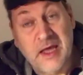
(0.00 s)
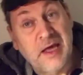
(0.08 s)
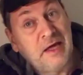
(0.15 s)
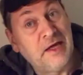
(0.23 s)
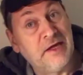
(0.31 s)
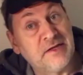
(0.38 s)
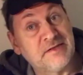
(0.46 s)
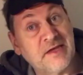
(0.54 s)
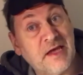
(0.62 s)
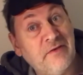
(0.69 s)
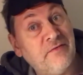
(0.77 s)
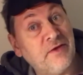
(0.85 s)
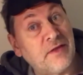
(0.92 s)
Here's
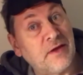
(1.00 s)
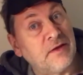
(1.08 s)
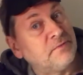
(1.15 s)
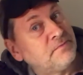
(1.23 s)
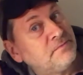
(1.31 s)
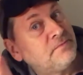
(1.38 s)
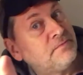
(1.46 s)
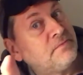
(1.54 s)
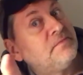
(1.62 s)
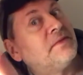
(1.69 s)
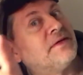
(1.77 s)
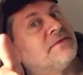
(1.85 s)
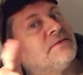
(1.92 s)
everything.
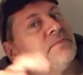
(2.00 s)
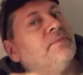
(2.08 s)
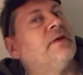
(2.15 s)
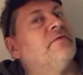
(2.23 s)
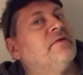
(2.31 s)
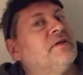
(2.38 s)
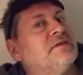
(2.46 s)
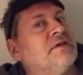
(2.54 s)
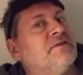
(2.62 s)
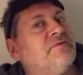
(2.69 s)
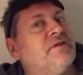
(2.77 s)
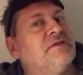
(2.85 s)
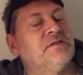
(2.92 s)
That's a bit of an
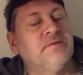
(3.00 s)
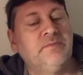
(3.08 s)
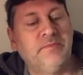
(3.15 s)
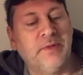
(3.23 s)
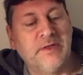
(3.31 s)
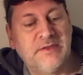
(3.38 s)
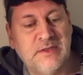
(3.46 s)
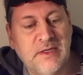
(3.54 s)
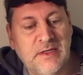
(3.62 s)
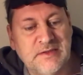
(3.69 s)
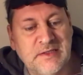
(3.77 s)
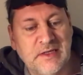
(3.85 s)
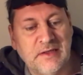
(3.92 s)
exaggeration, but uh,
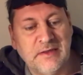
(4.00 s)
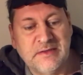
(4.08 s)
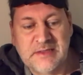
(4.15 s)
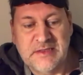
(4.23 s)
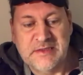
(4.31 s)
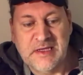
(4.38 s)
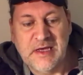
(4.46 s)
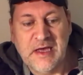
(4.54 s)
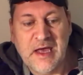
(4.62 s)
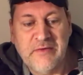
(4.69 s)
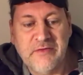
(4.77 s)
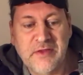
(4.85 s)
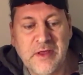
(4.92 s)
still it says here
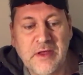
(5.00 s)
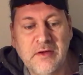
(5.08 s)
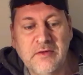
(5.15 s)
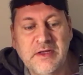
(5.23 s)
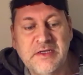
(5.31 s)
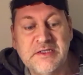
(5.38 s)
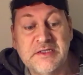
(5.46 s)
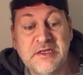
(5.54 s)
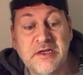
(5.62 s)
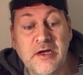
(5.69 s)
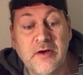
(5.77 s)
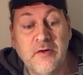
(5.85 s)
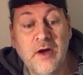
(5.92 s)
everything you need to
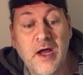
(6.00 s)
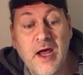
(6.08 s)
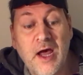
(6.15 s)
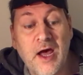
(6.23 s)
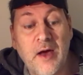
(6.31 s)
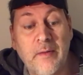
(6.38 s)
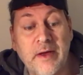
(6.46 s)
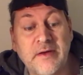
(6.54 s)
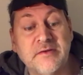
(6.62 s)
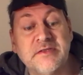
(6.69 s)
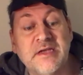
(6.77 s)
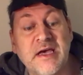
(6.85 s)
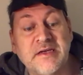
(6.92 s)
know about
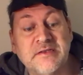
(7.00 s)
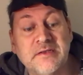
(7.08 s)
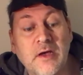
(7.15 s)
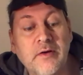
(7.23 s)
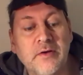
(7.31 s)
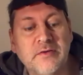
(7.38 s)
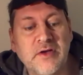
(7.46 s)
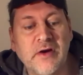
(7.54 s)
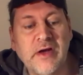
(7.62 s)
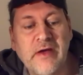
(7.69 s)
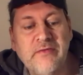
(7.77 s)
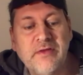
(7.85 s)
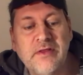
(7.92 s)
sex. Oh no, sorry,
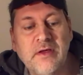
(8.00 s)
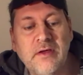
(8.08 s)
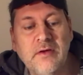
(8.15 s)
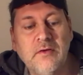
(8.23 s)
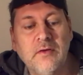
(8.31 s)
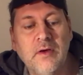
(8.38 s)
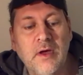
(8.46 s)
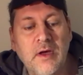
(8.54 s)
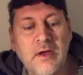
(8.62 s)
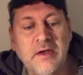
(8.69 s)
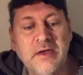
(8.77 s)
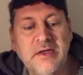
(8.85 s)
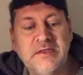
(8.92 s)
everything you
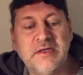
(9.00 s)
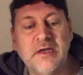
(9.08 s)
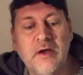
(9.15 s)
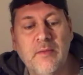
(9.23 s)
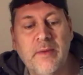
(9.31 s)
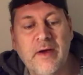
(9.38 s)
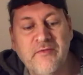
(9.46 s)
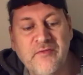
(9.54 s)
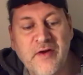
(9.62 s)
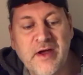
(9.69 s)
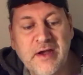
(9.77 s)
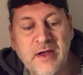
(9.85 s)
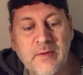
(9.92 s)
need to know about
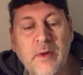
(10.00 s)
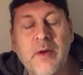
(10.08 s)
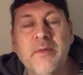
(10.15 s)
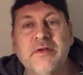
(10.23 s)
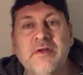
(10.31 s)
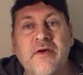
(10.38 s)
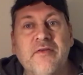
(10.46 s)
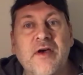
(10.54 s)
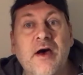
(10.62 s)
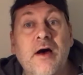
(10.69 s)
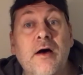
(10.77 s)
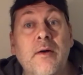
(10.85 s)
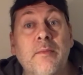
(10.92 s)
finding a moment of
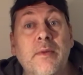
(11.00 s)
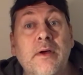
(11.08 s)
calm.